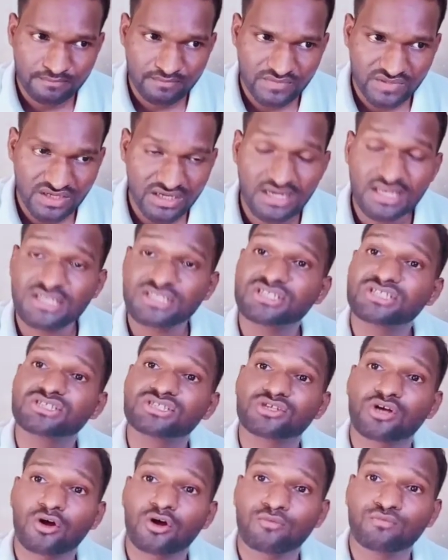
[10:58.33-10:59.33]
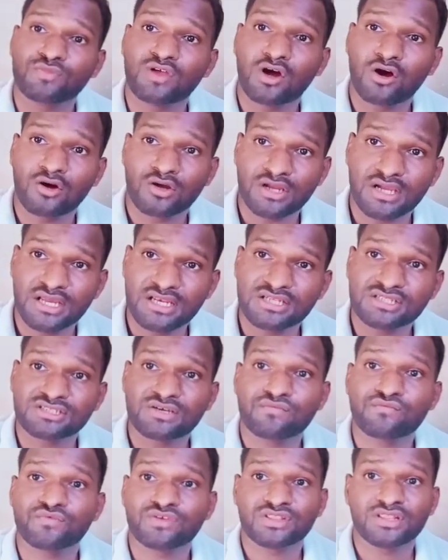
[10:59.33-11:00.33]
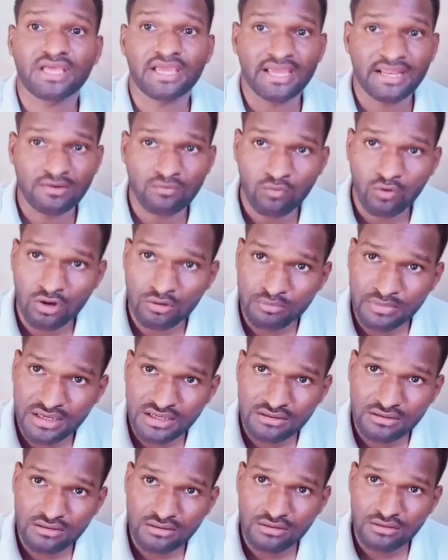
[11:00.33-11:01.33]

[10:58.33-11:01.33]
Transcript: relations of the organism with the environment,